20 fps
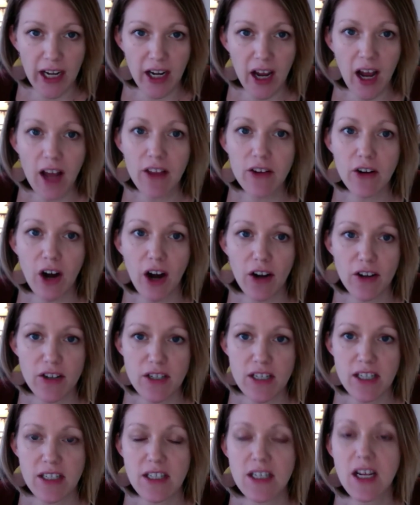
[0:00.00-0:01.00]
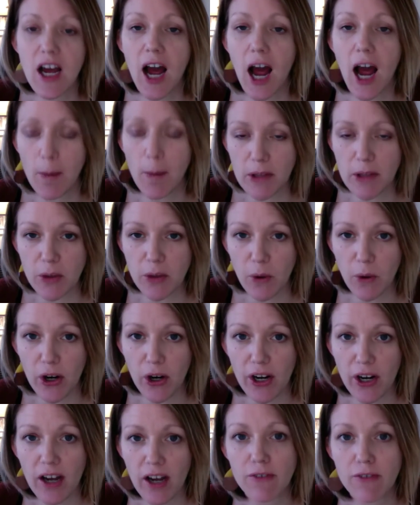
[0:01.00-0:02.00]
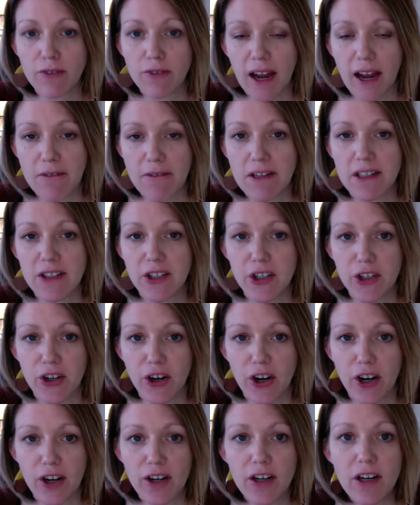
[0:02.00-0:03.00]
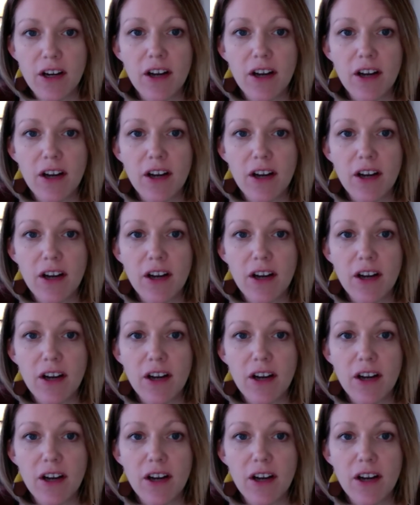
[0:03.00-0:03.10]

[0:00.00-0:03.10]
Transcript: other artisans copied the work of Fife and Lenoir